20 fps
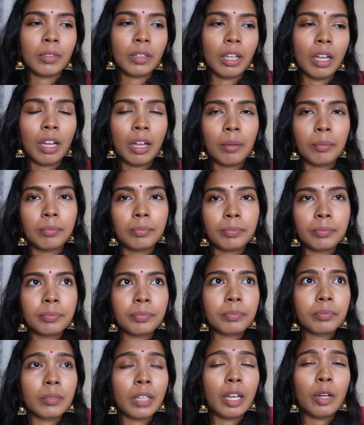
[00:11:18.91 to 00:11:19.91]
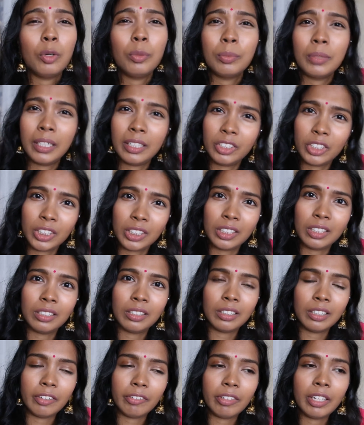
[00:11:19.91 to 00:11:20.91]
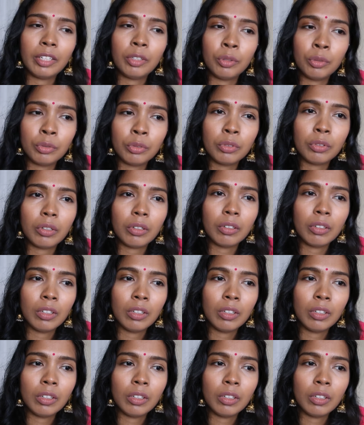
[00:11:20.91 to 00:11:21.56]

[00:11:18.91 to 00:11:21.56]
I hope they just, if they do